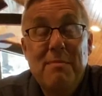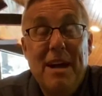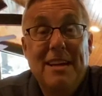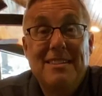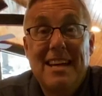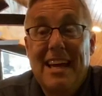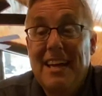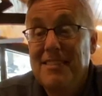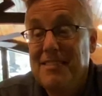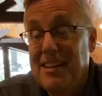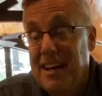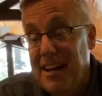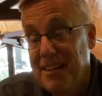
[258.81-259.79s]

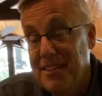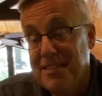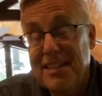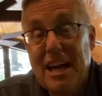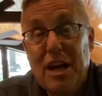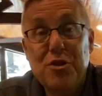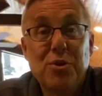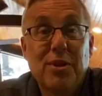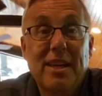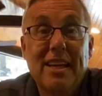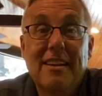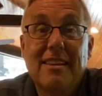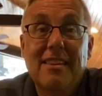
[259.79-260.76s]
maintained
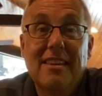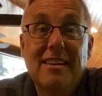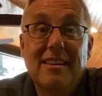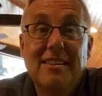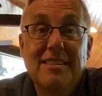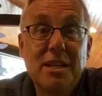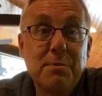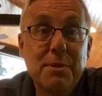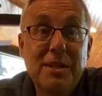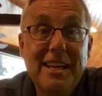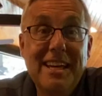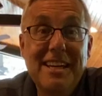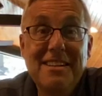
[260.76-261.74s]
scheduling the deep
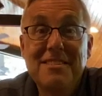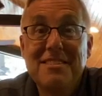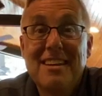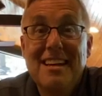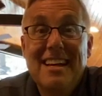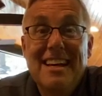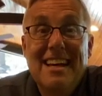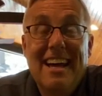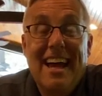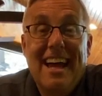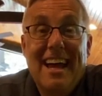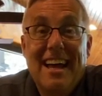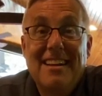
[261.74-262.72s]
cleans
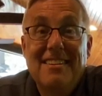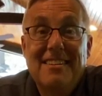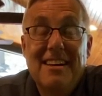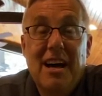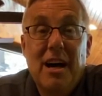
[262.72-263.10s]
and